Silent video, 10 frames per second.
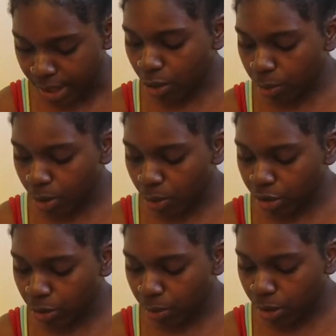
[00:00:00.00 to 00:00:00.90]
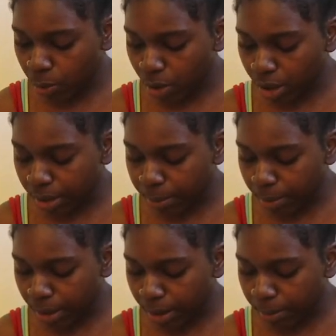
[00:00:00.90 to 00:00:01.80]
So we're going to want to
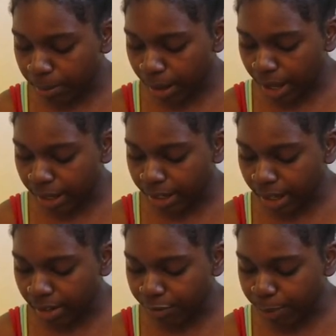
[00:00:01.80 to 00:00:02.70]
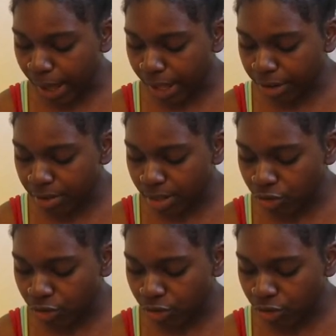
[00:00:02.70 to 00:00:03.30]
work behind negative patterns and